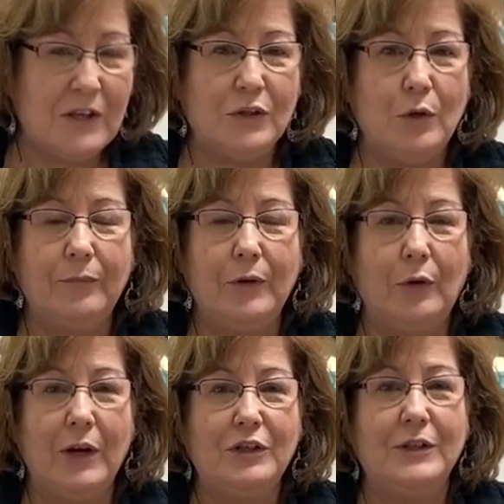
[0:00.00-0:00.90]
So if
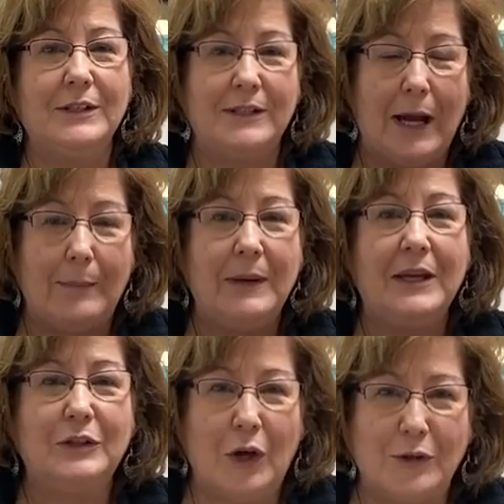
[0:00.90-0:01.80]
your agent is not
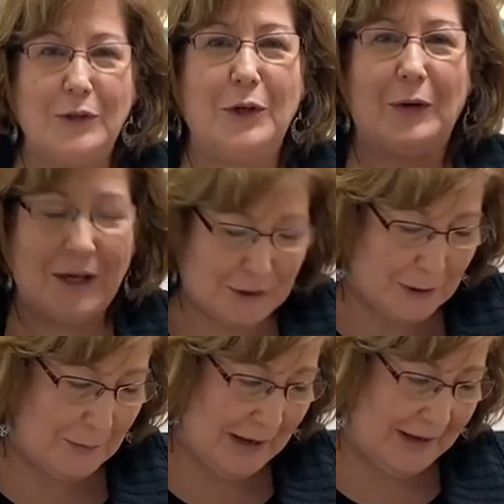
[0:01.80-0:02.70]
me, talk to your agent
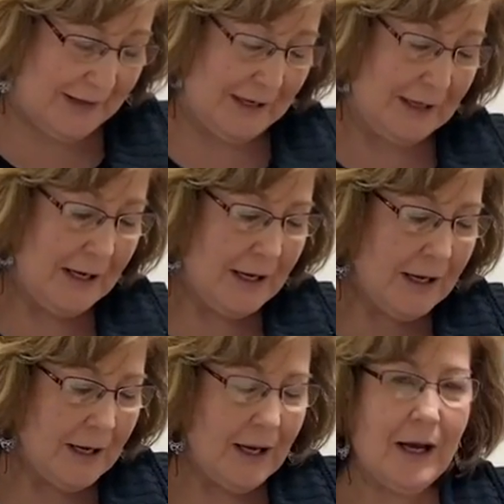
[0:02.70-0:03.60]
about it.
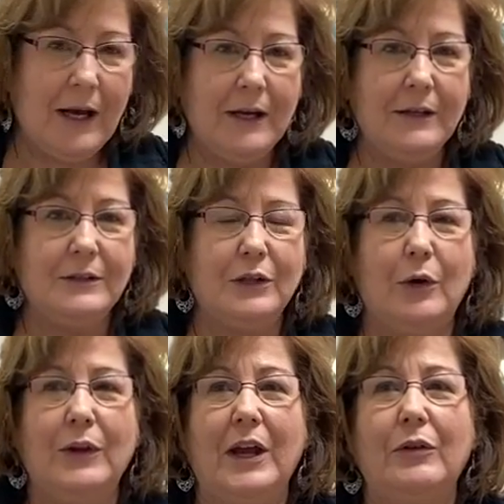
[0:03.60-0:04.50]
So
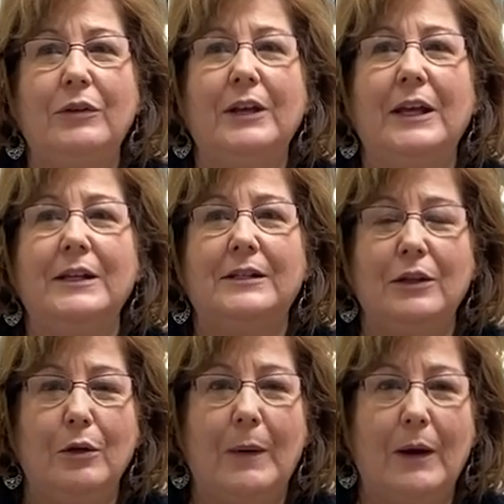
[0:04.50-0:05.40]
the other things that
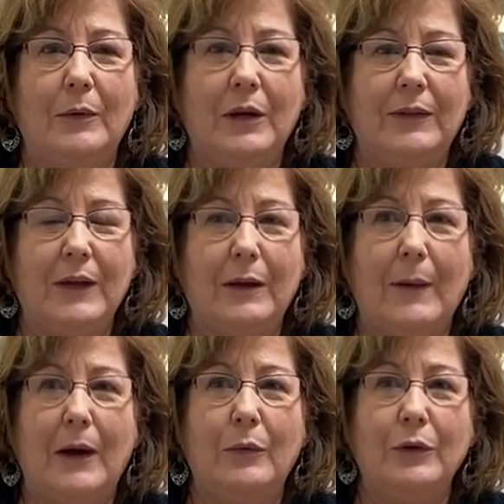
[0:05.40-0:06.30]
you might want to think
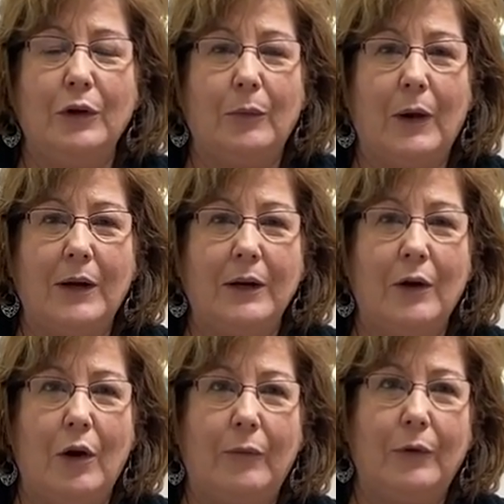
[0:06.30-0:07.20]
about when you're writing an
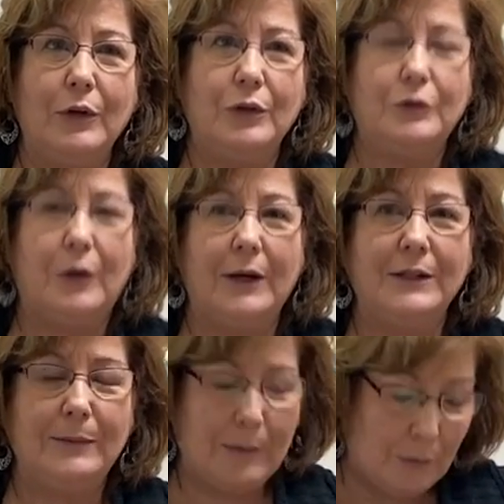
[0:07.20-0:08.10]
offer and you're trying
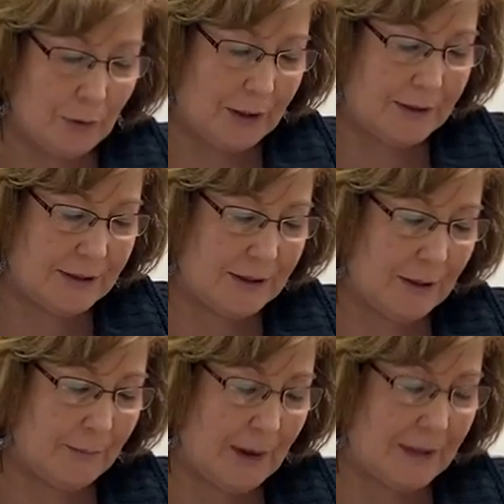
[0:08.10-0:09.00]
to be more
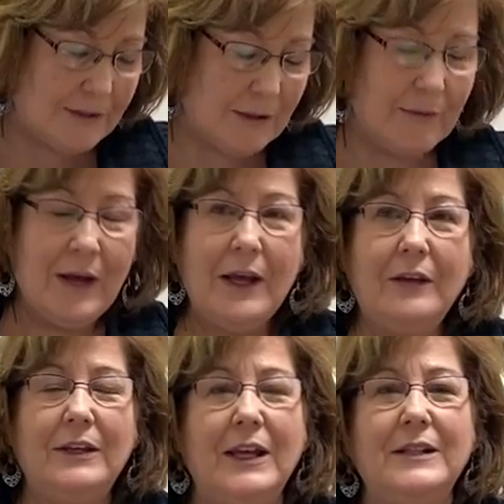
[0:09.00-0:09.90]
competitive,
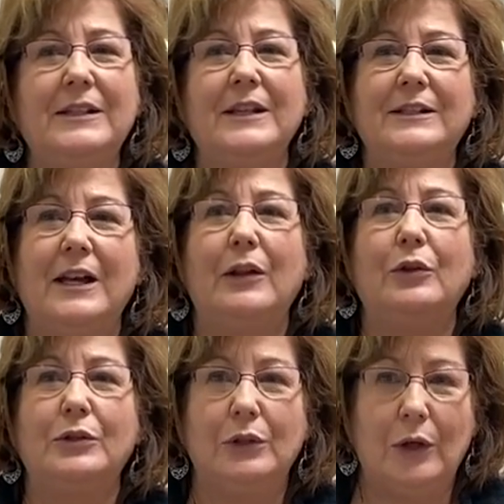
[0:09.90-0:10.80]
things that
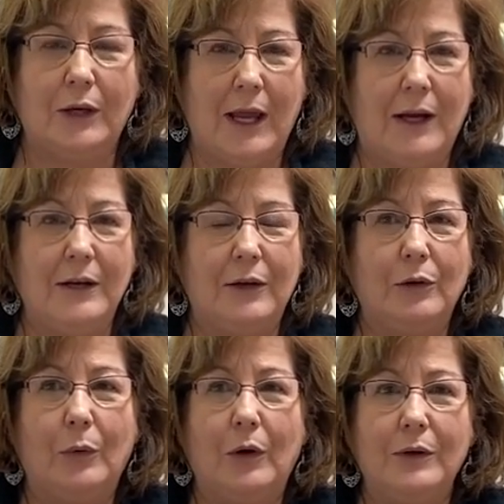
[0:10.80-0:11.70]
sellers look at, in other
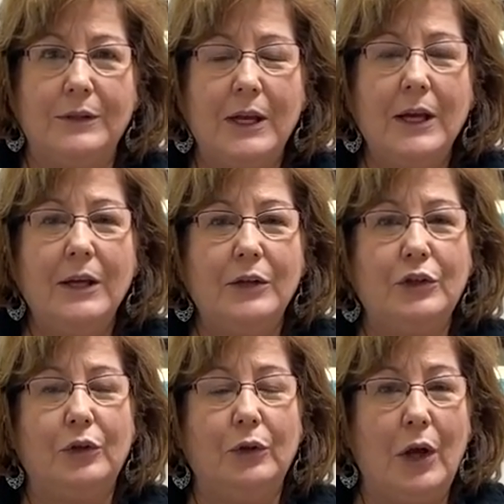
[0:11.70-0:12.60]
words, is
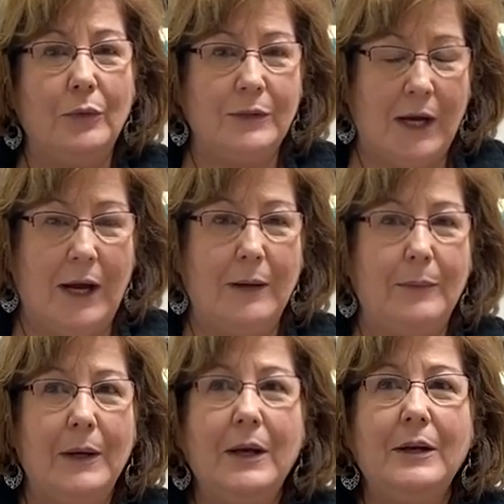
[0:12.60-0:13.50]
your loan type.
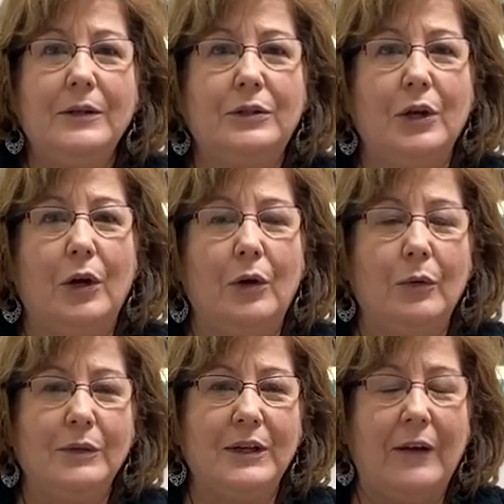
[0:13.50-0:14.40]

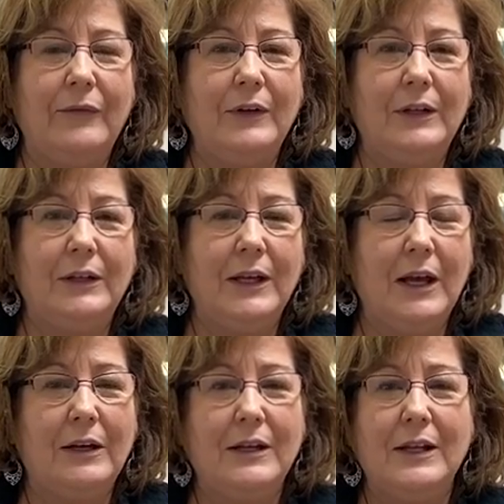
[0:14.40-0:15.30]
So definitely,
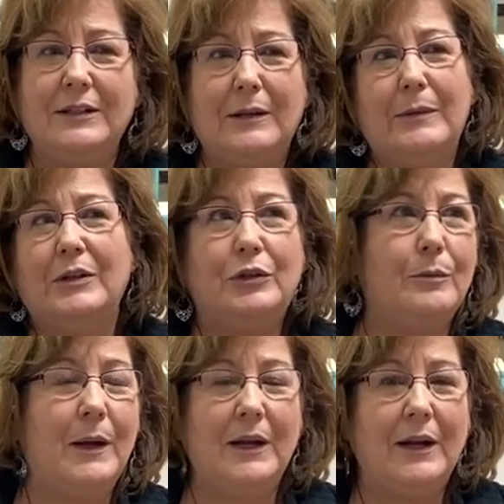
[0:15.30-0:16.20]
and some of this you
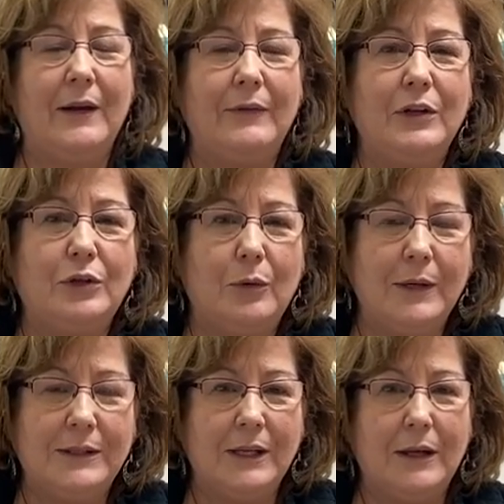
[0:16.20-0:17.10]
may not have any
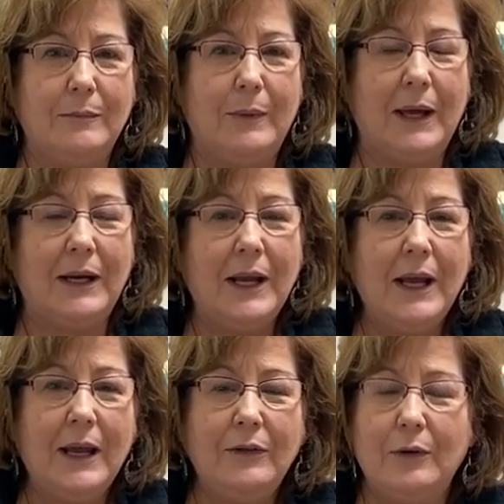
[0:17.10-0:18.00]
choice in, but
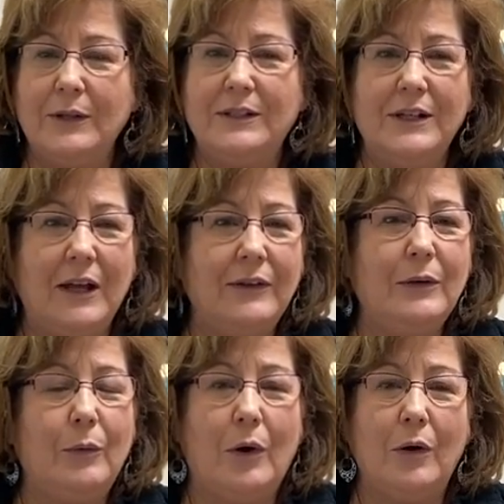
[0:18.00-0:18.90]
there is
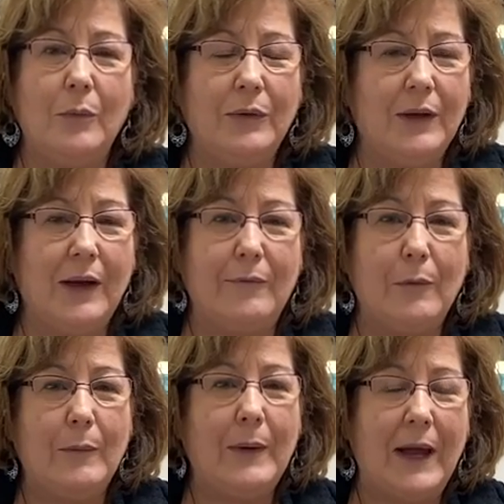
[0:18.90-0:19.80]
nothing wrong with a
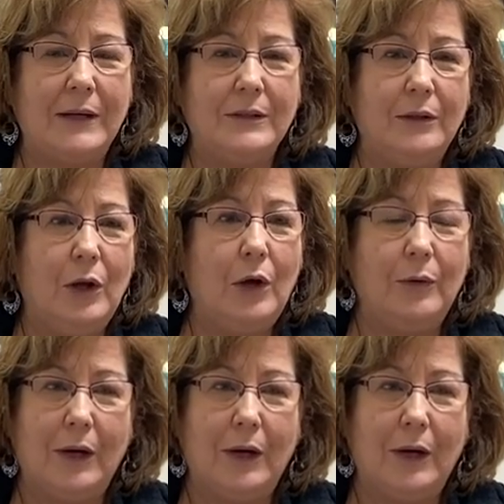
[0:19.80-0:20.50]
government-backed loan.